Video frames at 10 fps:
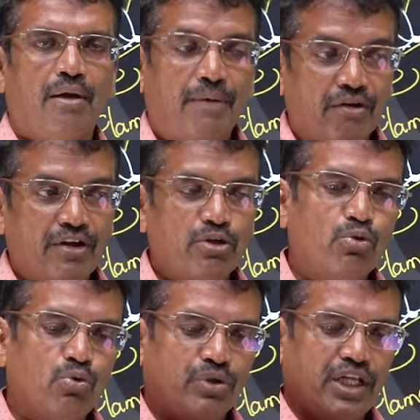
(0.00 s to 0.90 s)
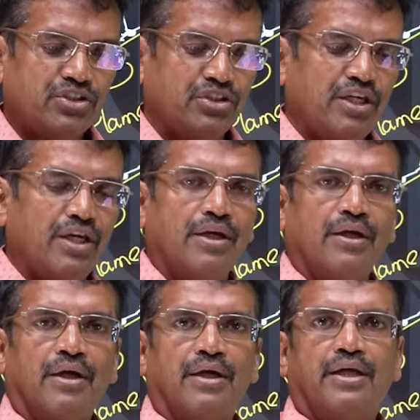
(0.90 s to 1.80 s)
But when you touch
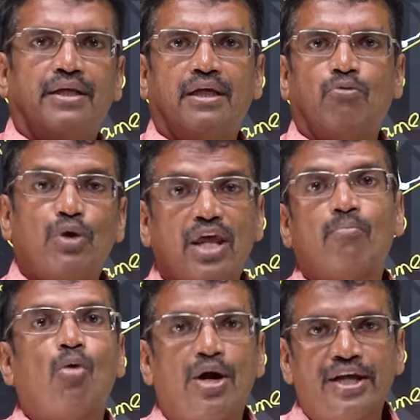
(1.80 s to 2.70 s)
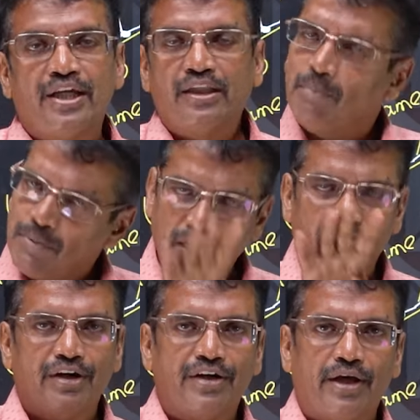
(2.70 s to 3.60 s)
the any wooden body in the peak
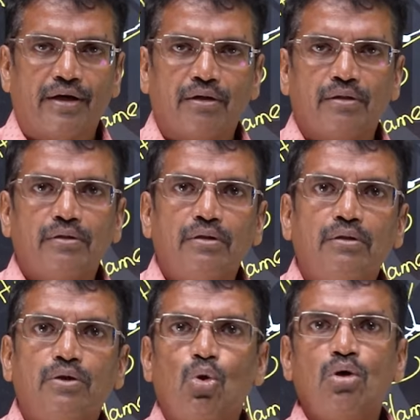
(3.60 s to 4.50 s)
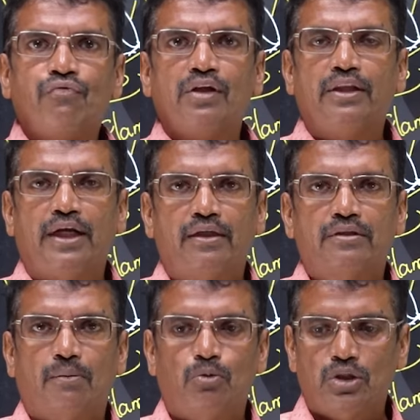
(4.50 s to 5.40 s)
winter, you don't feel that.
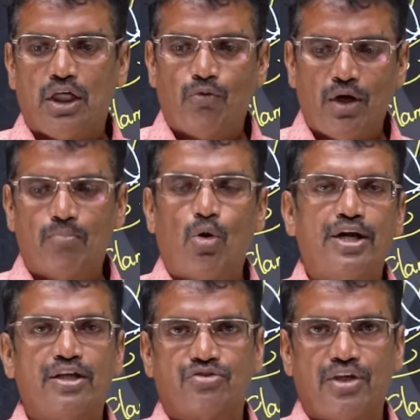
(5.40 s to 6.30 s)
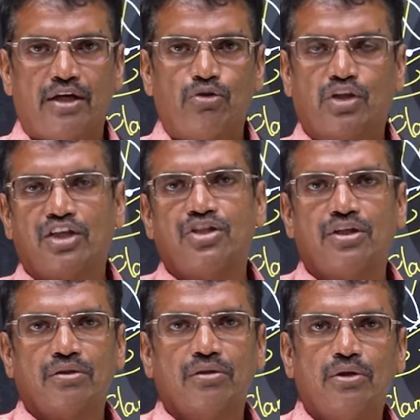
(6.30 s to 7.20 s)
Supposing a wooden body is there, you touch
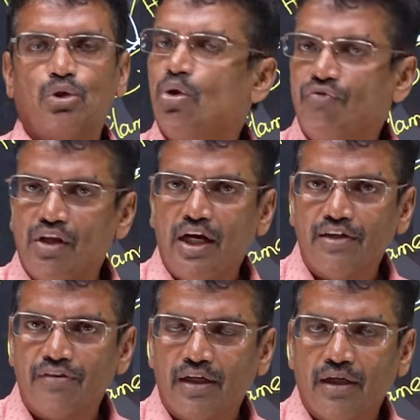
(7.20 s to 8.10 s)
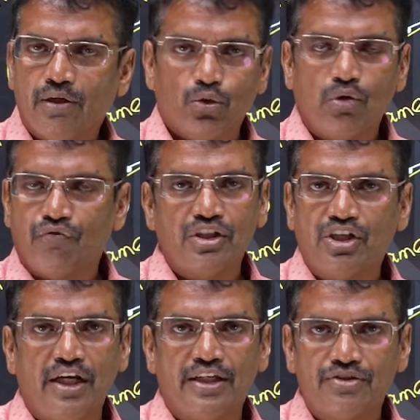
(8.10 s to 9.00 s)
it, you don't feel anything, you don't feel
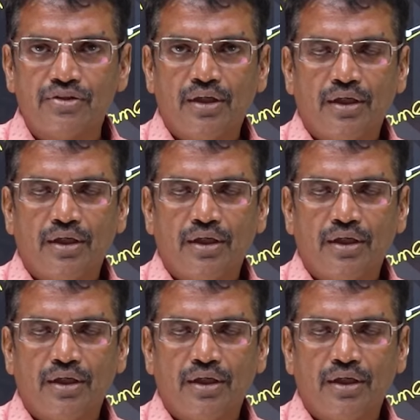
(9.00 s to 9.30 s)
chillness.